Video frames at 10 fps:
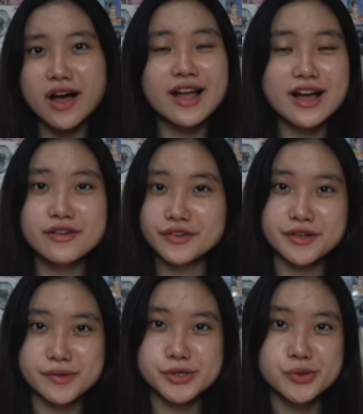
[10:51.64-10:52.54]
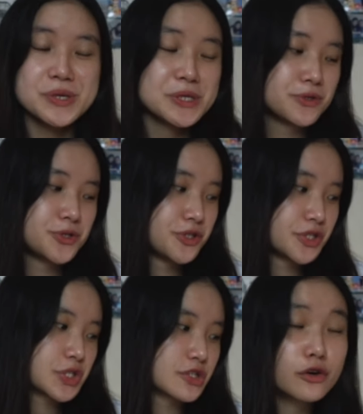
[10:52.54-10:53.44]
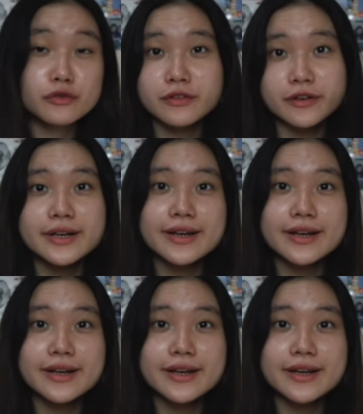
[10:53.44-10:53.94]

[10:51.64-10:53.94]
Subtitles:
have any other choice, you should just go for it